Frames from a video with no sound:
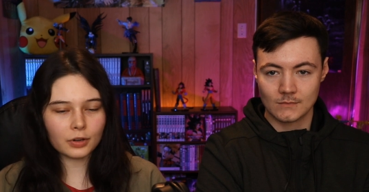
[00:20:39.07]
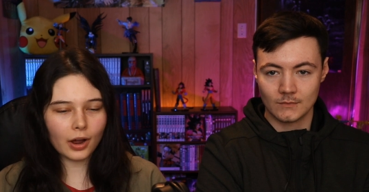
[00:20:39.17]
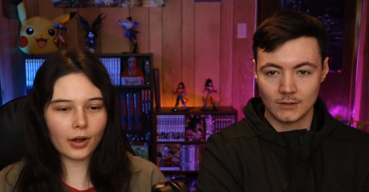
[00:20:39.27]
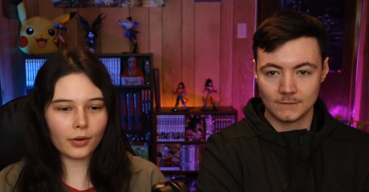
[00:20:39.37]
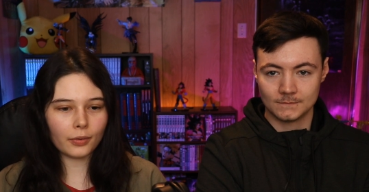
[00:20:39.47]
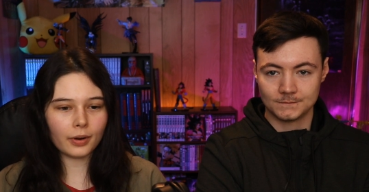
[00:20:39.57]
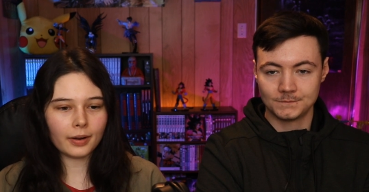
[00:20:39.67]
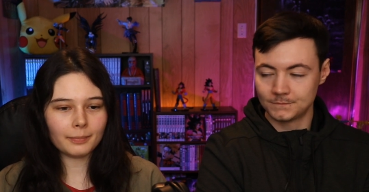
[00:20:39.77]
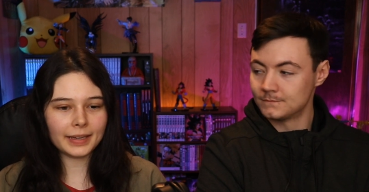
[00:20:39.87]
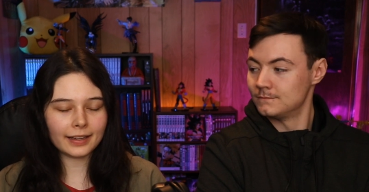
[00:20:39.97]
Speaker 1: them go
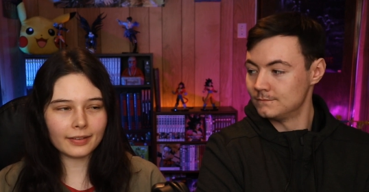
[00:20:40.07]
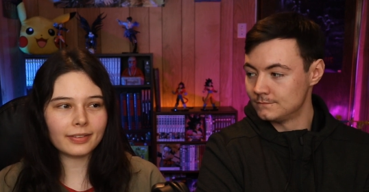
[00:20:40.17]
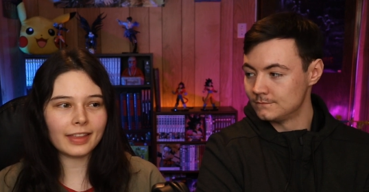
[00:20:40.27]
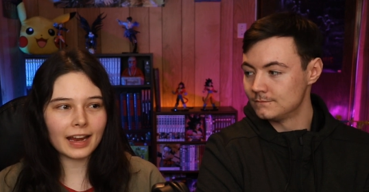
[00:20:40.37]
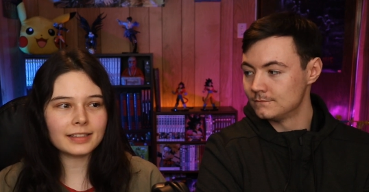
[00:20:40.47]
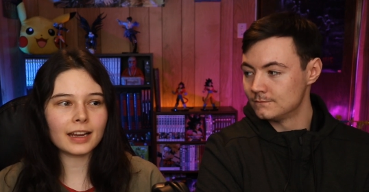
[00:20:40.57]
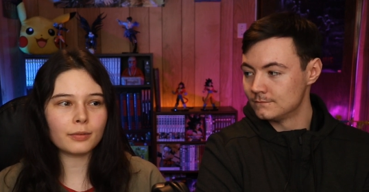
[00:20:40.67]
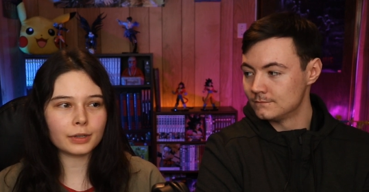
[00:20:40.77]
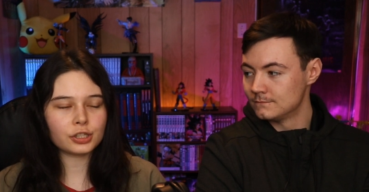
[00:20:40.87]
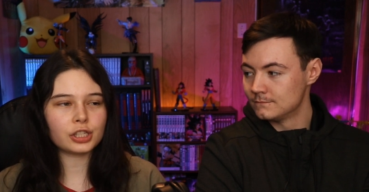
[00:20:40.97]
because they
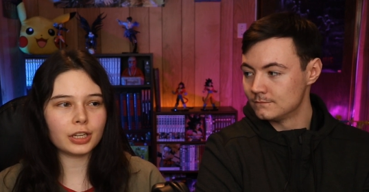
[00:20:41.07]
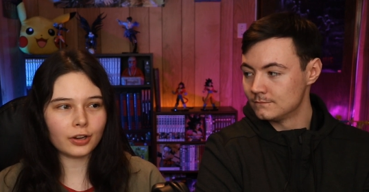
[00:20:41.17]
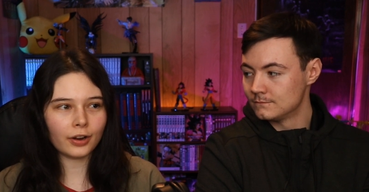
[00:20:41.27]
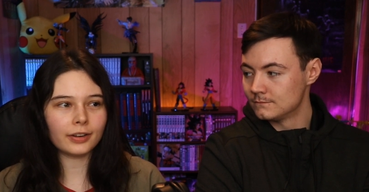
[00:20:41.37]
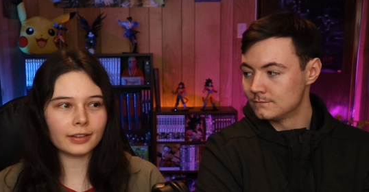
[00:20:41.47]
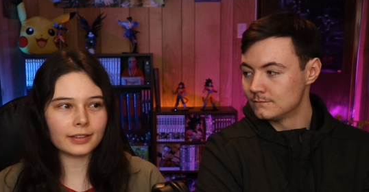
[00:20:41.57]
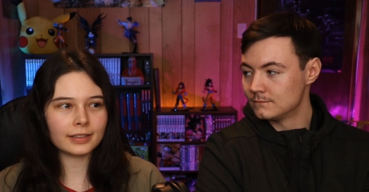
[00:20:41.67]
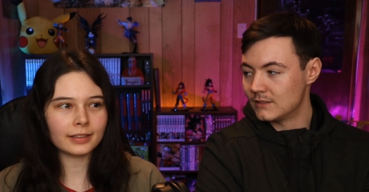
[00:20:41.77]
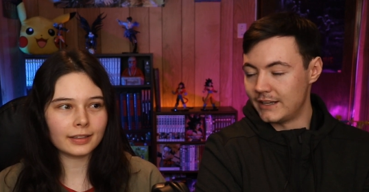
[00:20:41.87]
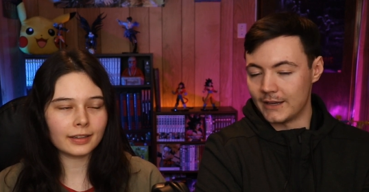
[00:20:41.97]
did what she
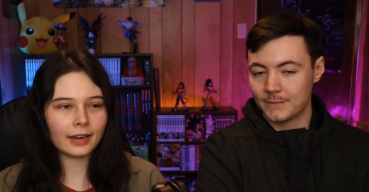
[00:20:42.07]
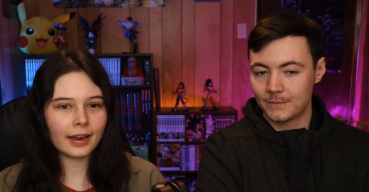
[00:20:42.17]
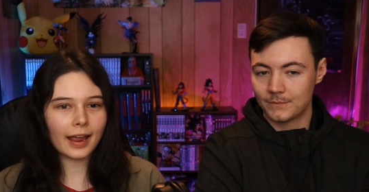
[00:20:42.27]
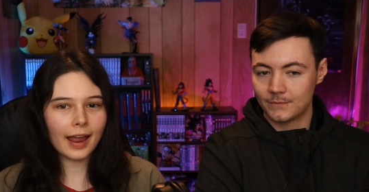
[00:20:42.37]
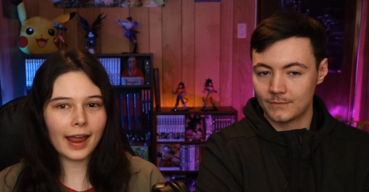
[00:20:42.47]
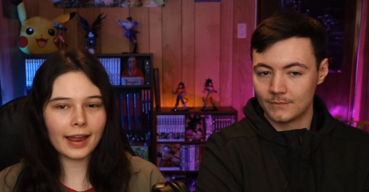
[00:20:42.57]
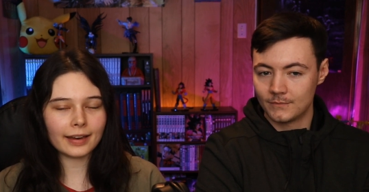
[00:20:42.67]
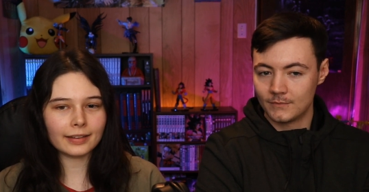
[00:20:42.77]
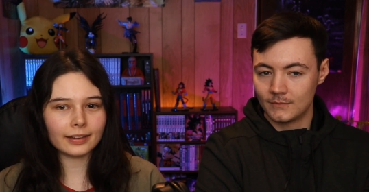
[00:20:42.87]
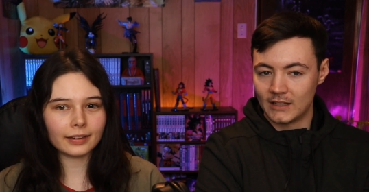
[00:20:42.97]
couldn't. Yeah.
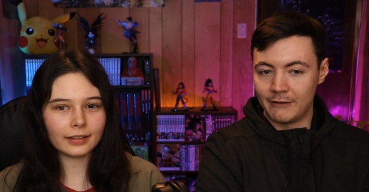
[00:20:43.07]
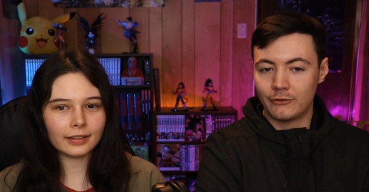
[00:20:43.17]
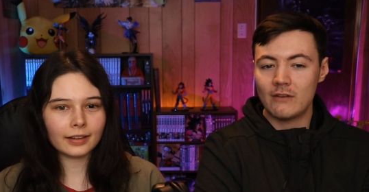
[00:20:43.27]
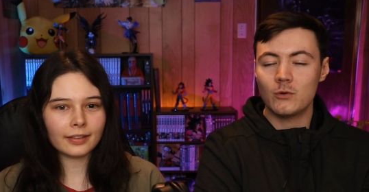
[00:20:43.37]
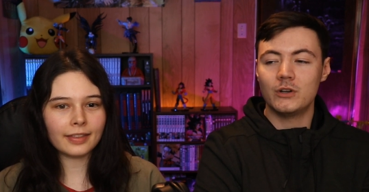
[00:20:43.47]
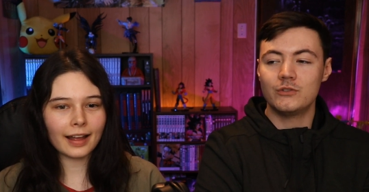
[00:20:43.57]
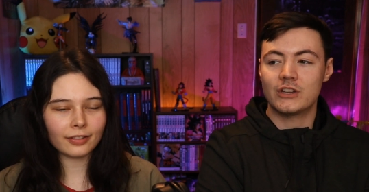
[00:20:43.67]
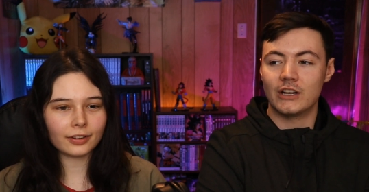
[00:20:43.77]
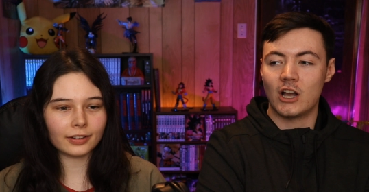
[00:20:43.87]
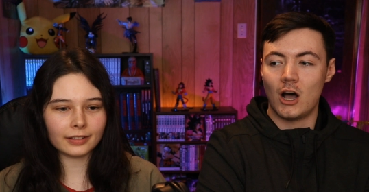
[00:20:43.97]
And and for everyone
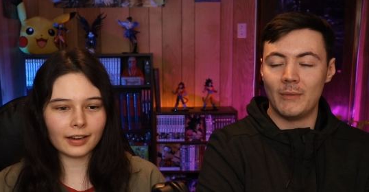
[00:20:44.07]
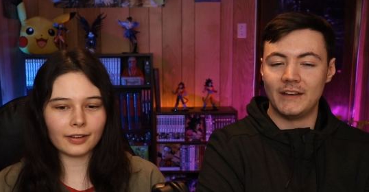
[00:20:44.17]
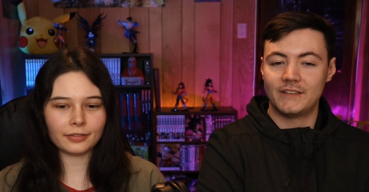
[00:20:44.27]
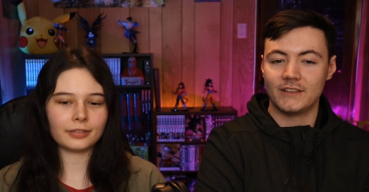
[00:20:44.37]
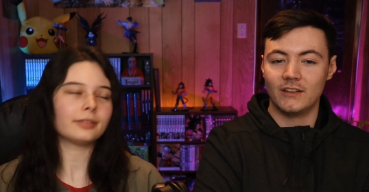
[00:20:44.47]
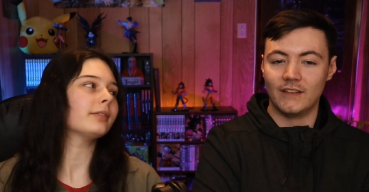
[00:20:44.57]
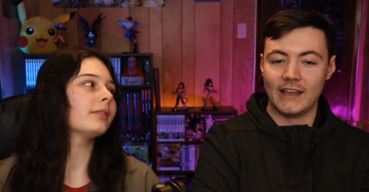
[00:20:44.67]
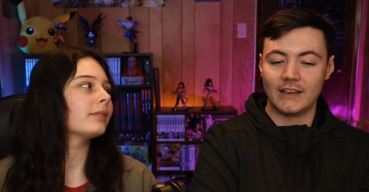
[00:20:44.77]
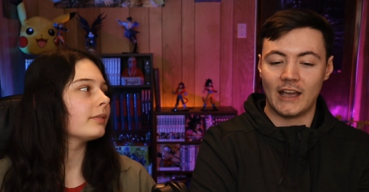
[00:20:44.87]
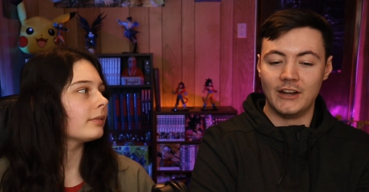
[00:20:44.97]
who's gonna comment, enough.
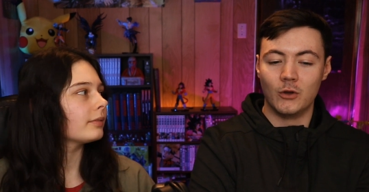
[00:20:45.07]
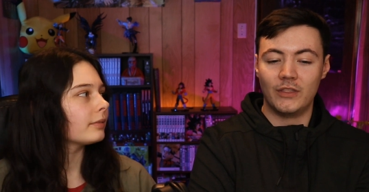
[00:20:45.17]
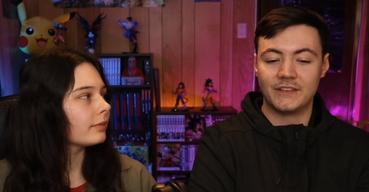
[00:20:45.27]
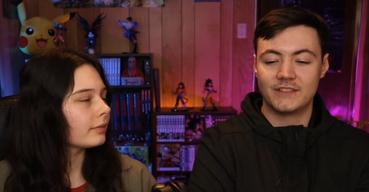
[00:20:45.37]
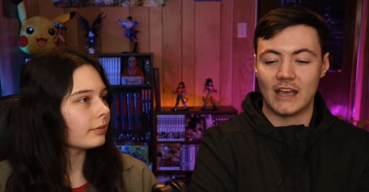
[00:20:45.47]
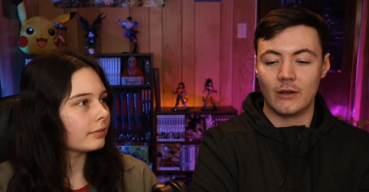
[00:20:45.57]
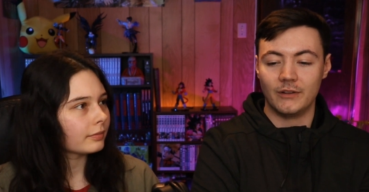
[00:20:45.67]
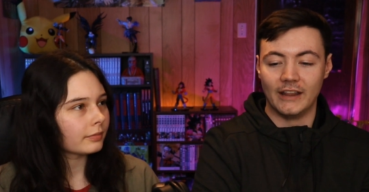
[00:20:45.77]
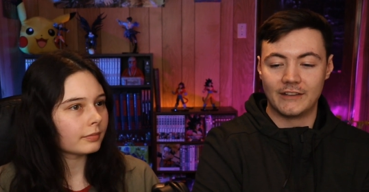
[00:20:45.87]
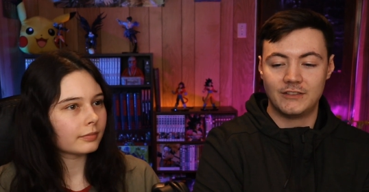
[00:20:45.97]
Speaker 2: like I know this
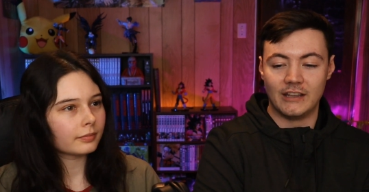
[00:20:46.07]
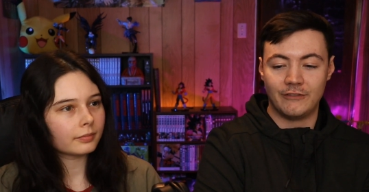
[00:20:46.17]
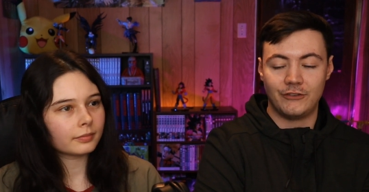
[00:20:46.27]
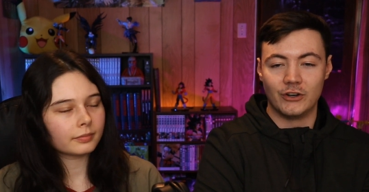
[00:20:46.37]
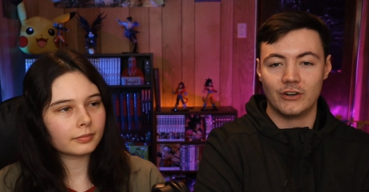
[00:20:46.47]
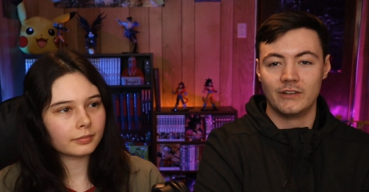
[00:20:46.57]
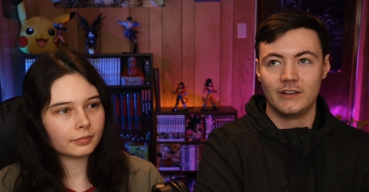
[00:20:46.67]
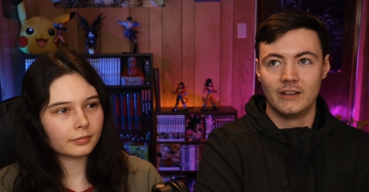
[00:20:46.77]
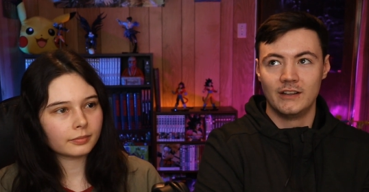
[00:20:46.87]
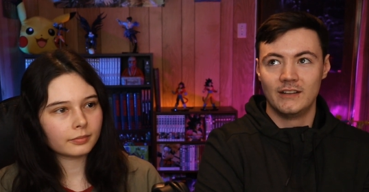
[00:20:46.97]
sound like if you're
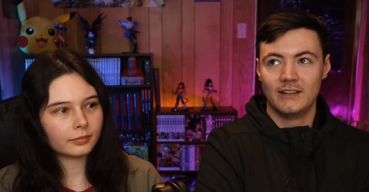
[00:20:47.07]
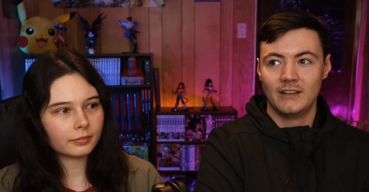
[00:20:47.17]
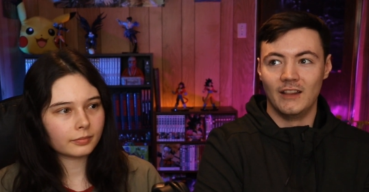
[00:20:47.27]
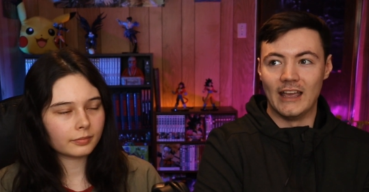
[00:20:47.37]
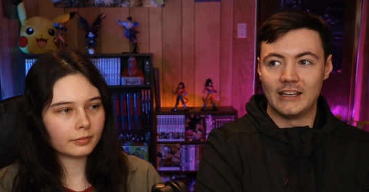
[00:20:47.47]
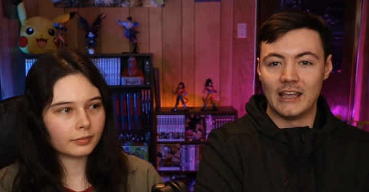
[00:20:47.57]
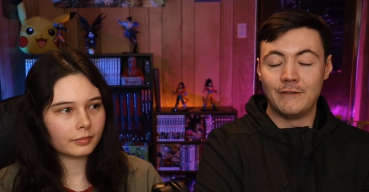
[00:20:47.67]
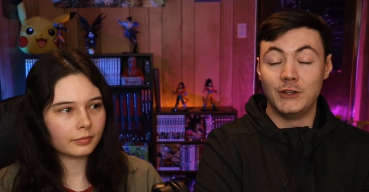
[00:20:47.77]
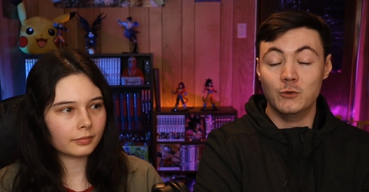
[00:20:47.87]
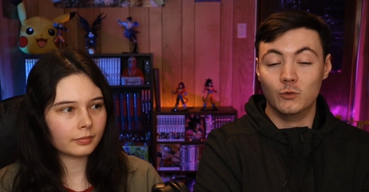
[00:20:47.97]
like
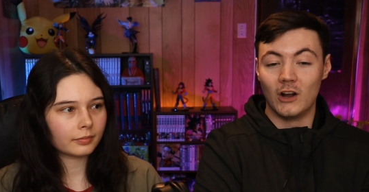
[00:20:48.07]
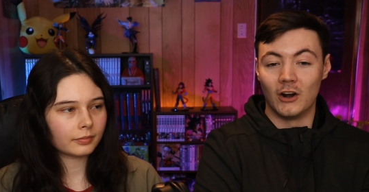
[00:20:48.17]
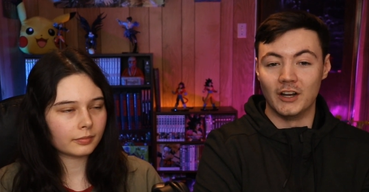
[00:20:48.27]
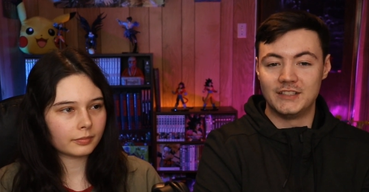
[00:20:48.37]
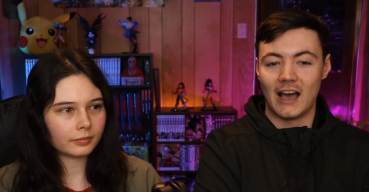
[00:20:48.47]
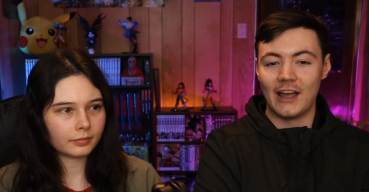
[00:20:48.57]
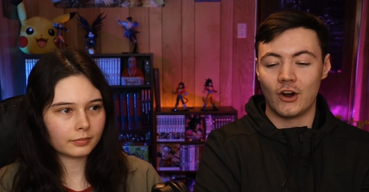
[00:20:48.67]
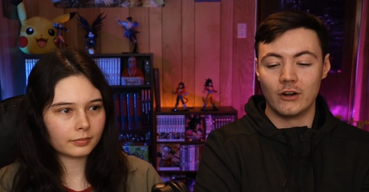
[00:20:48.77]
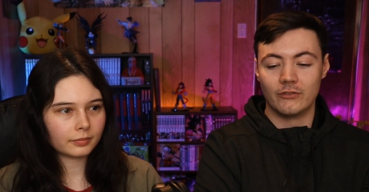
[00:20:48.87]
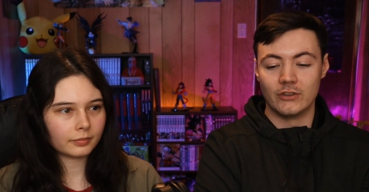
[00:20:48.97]
if you are a
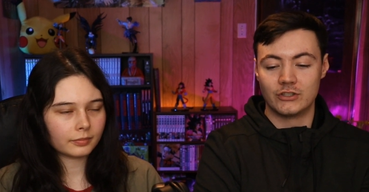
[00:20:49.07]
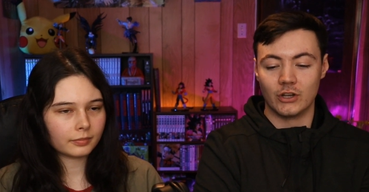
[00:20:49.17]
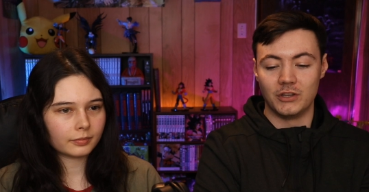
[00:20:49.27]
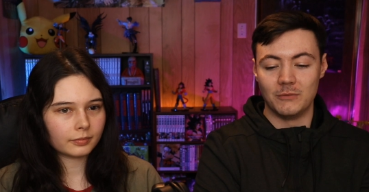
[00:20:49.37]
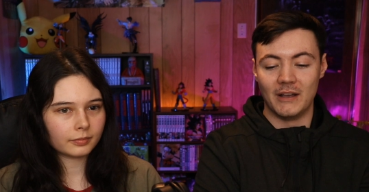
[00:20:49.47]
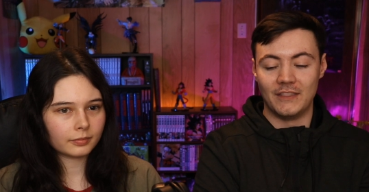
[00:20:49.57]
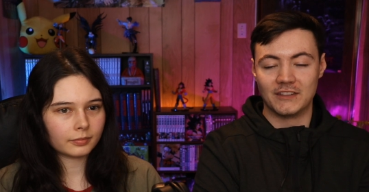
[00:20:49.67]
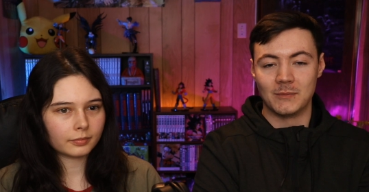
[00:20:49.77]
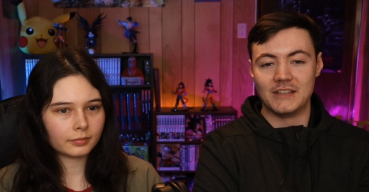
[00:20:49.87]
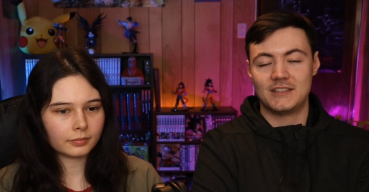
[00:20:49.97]
diehard for the show, you might
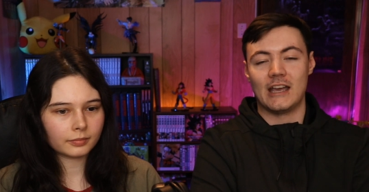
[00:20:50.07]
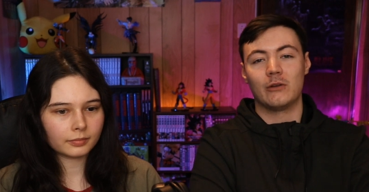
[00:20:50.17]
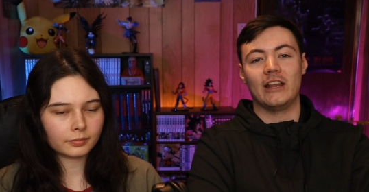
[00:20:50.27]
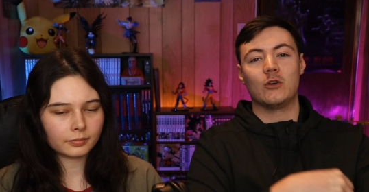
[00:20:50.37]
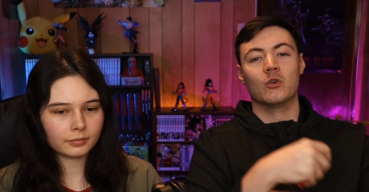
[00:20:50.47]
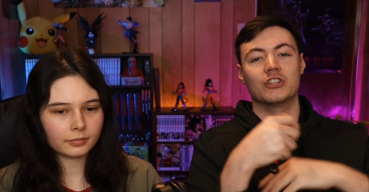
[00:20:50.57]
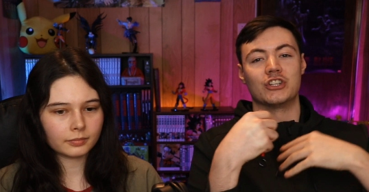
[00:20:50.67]
this might sound like